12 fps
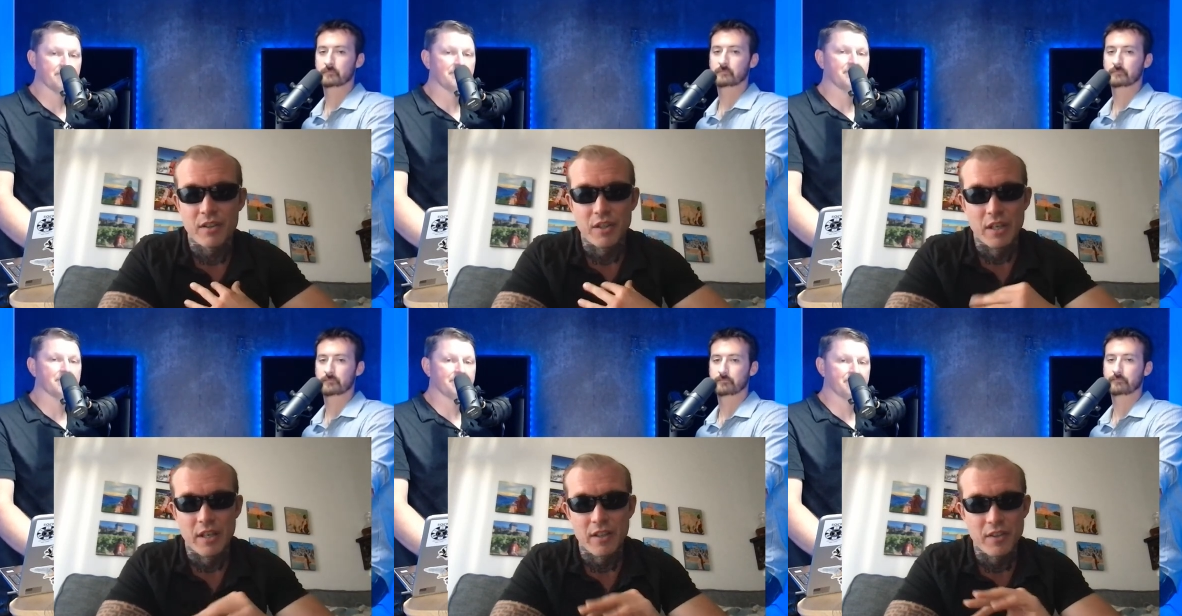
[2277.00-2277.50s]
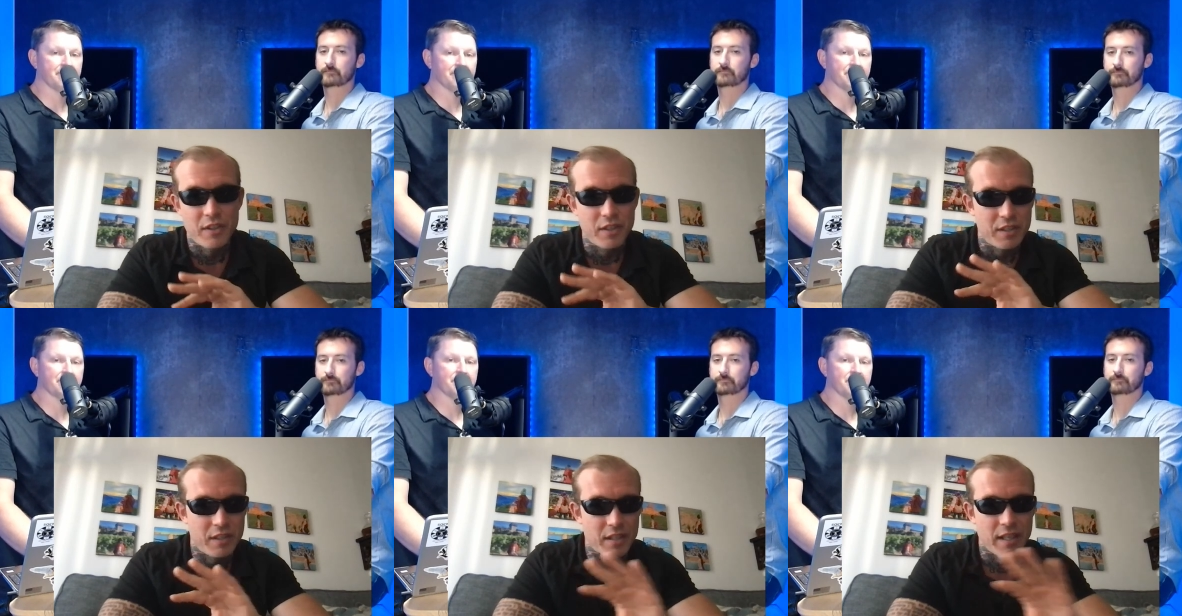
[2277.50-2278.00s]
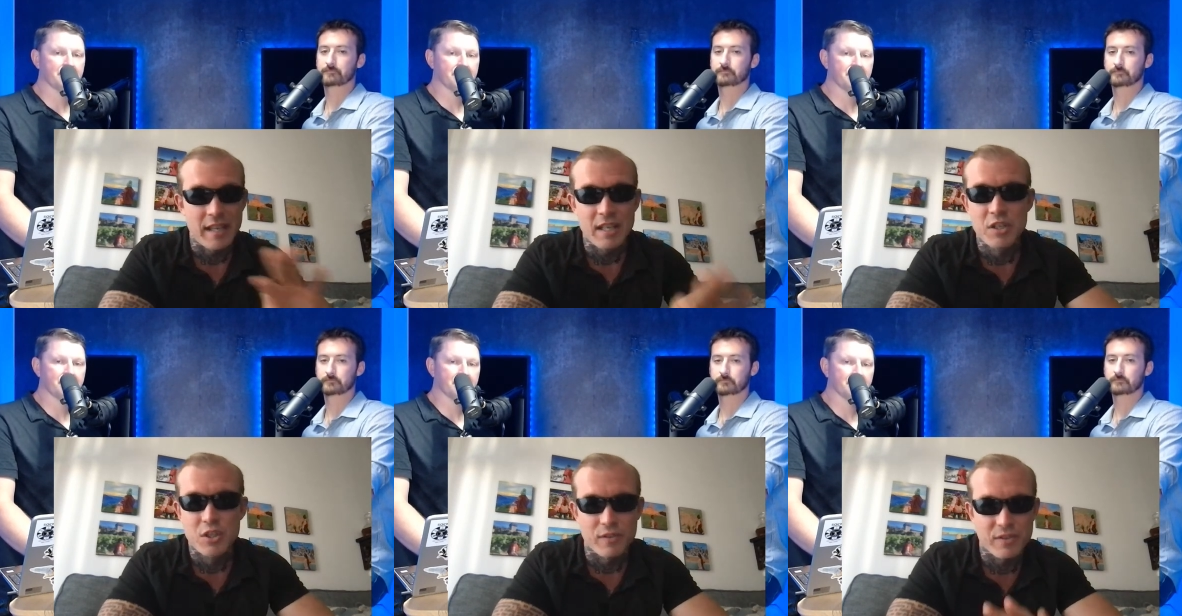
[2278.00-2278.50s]
Speaker 1: the the
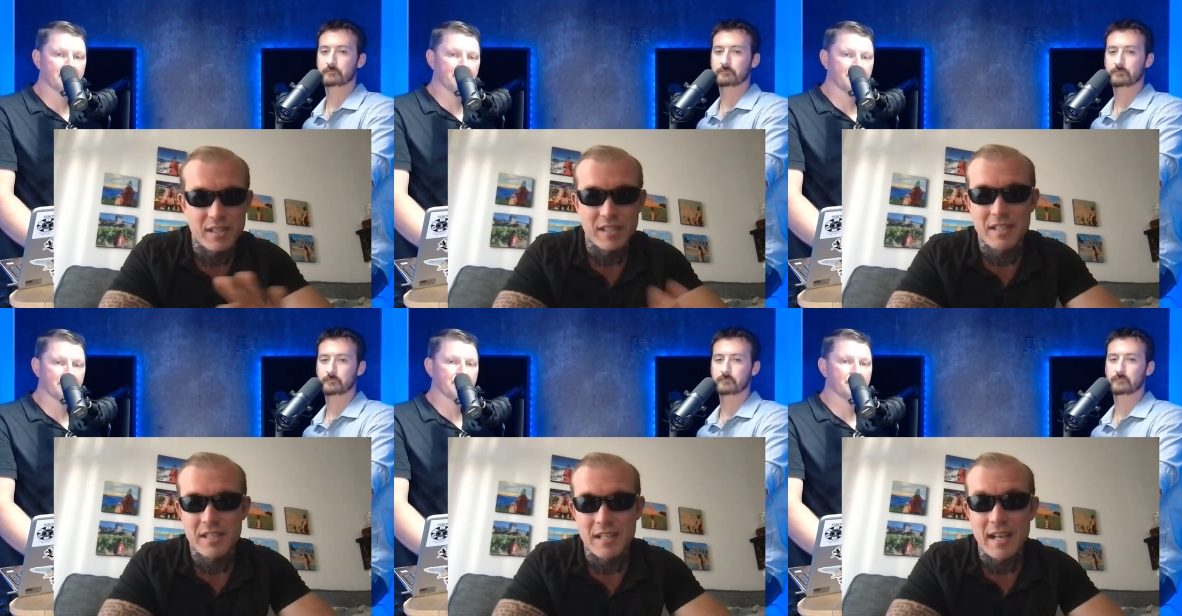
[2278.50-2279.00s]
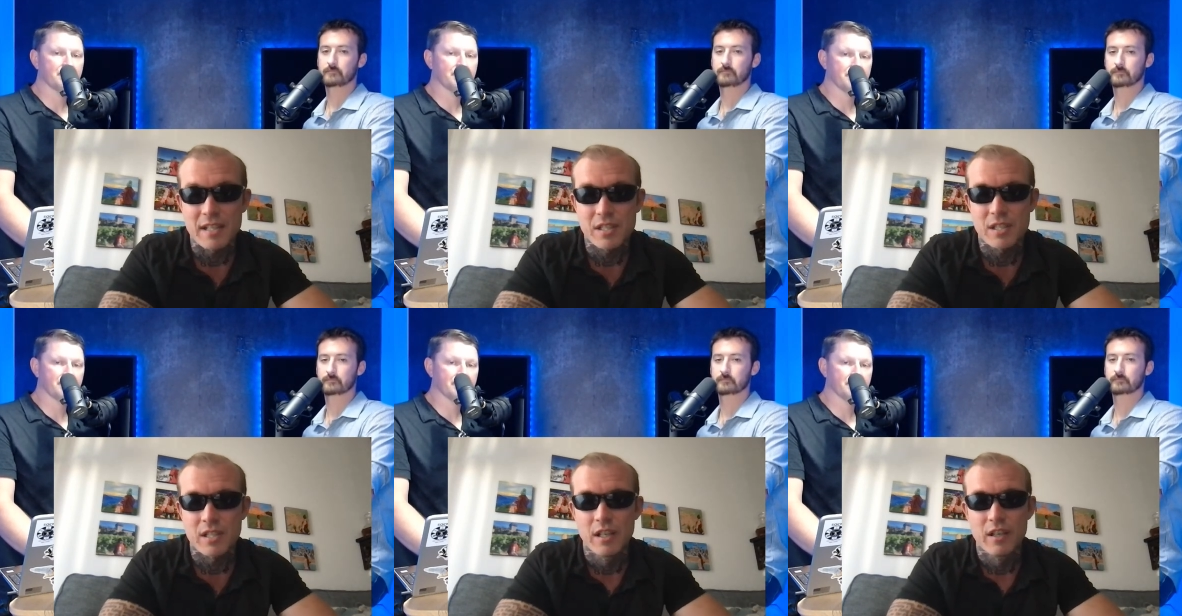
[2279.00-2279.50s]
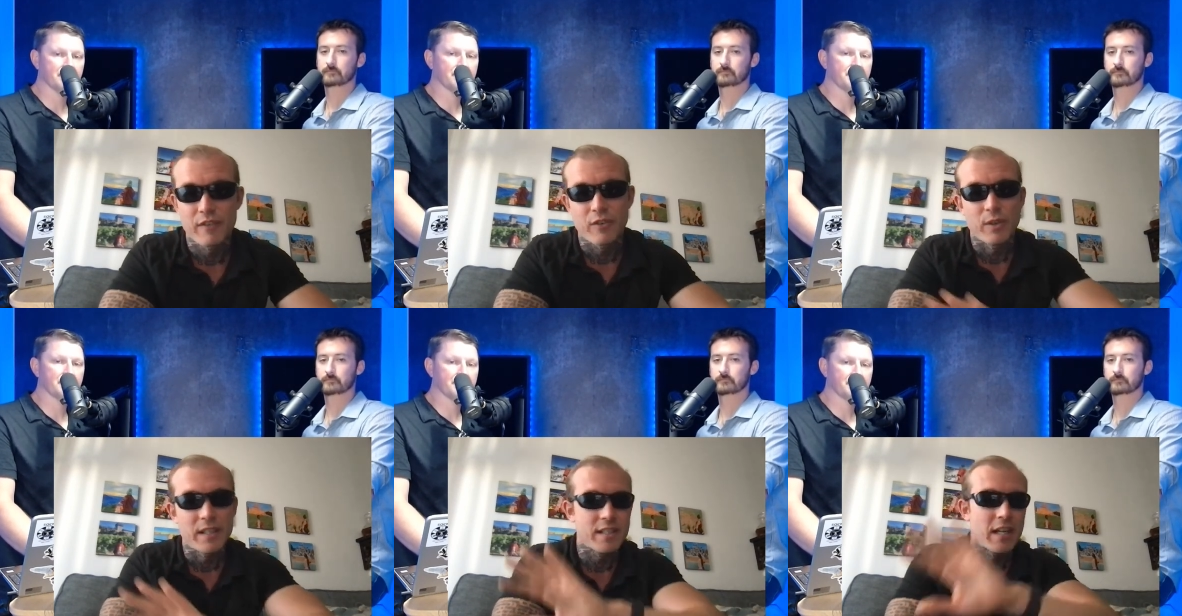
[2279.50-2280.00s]
hinge of success
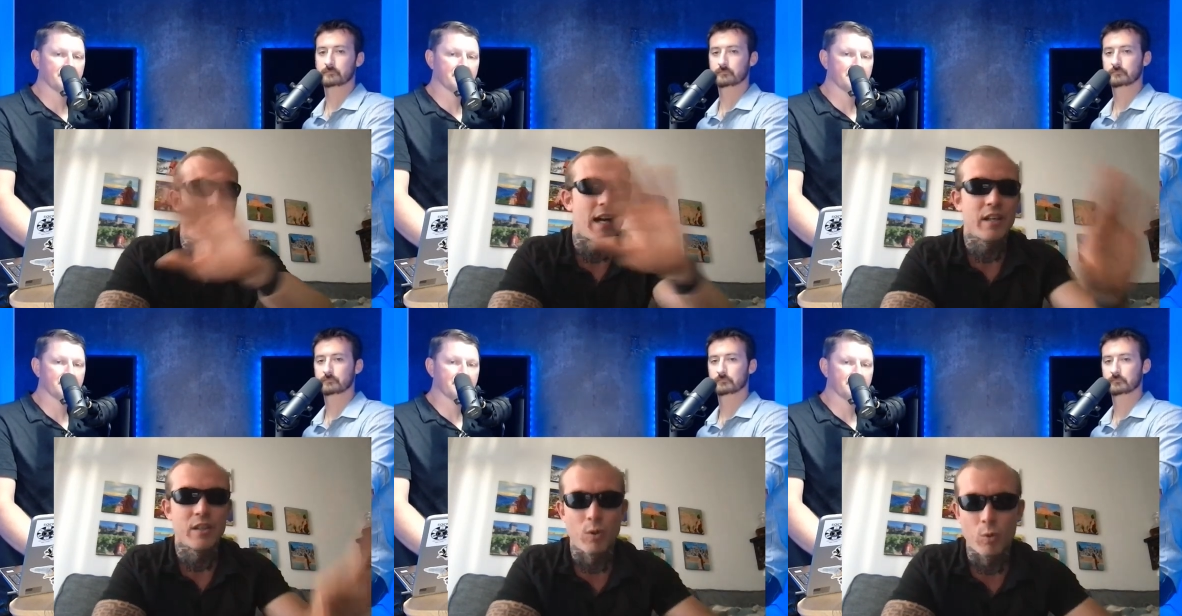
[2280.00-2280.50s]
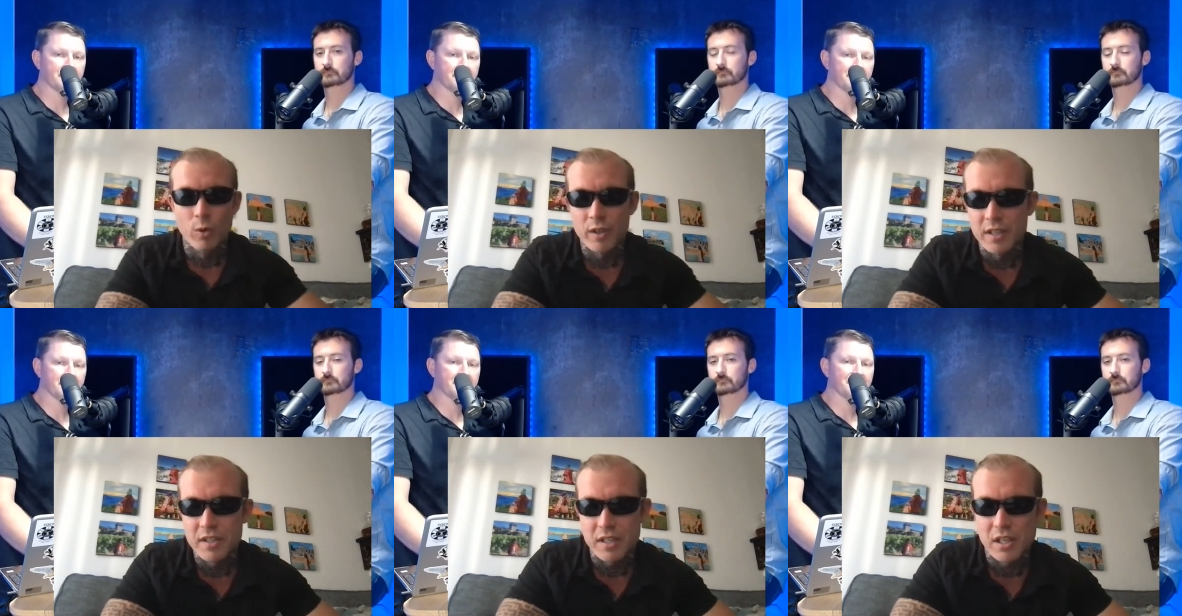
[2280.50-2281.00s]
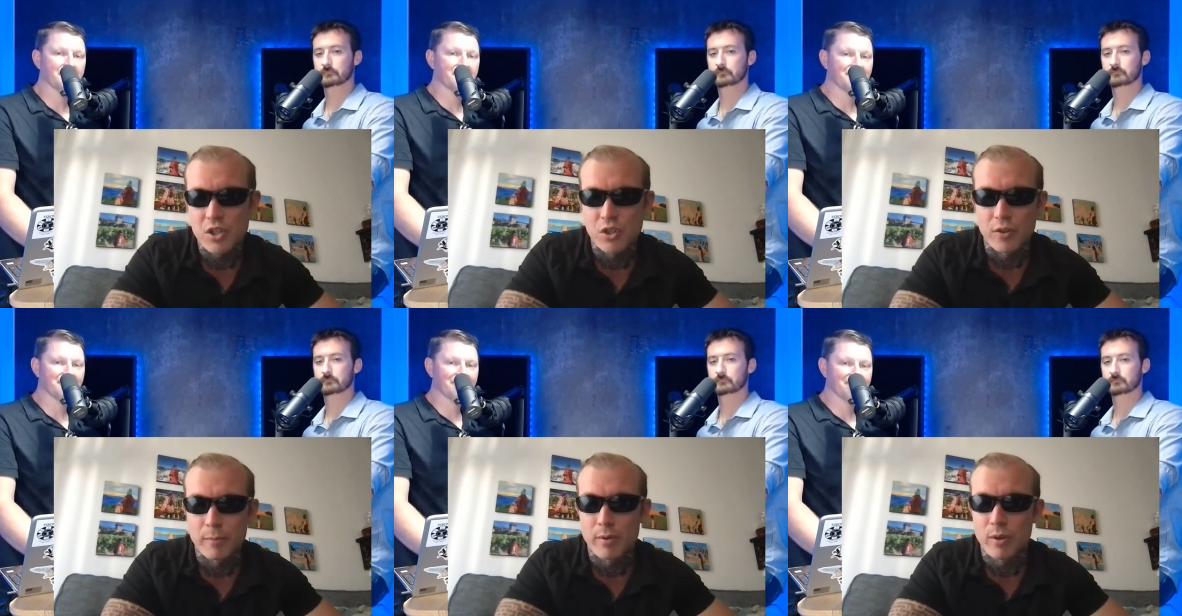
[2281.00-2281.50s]
for an entire
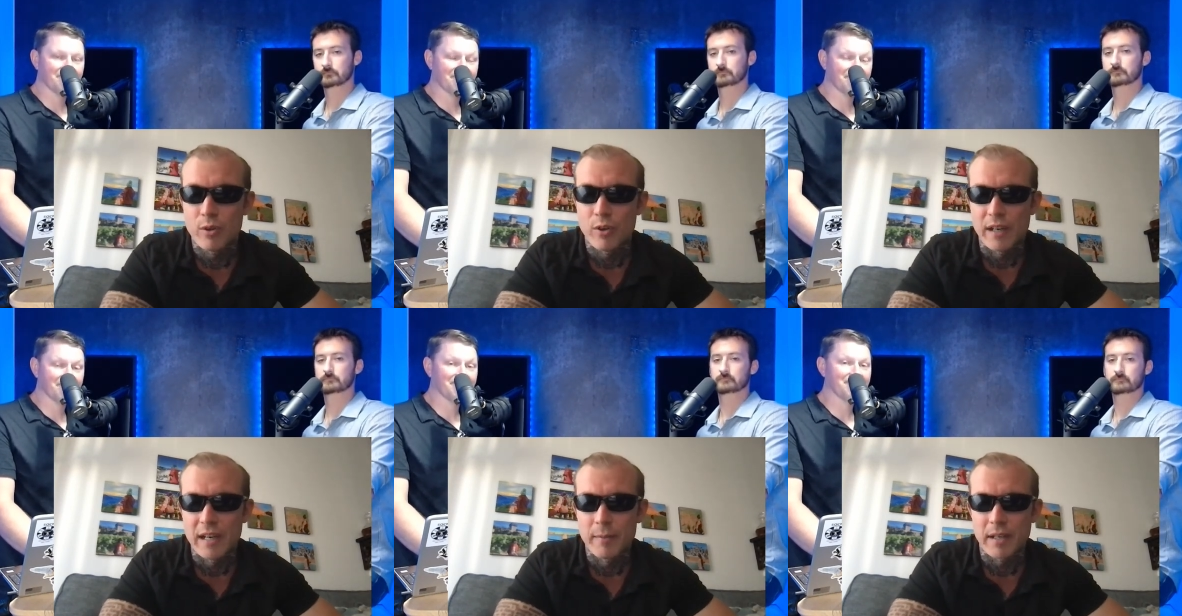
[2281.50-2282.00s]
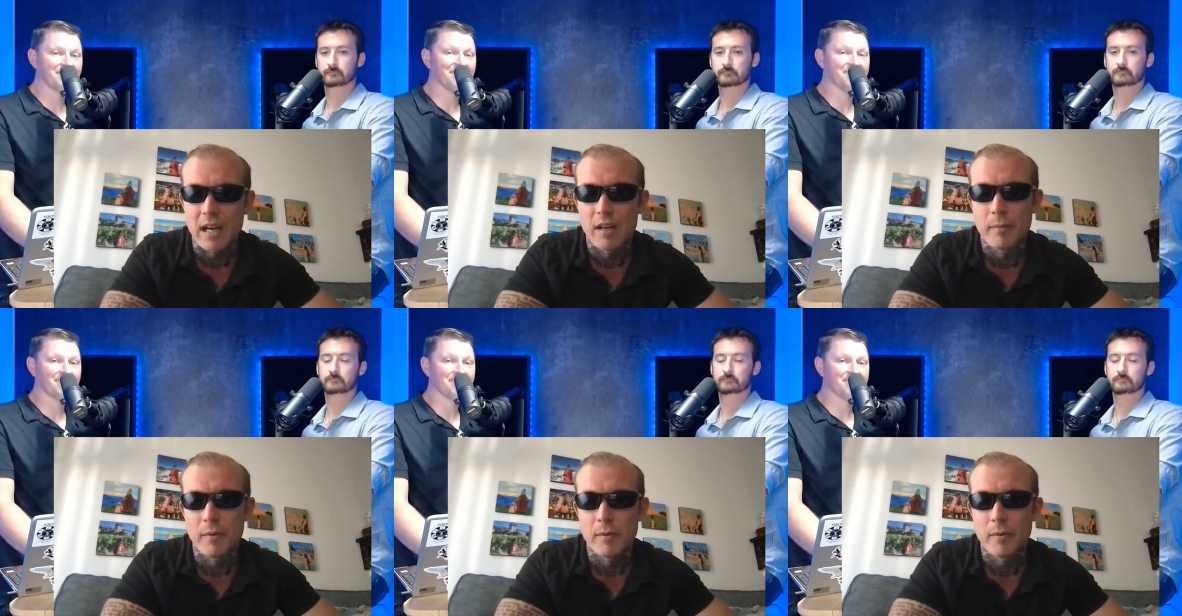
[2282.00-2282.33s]
organization or program? Like I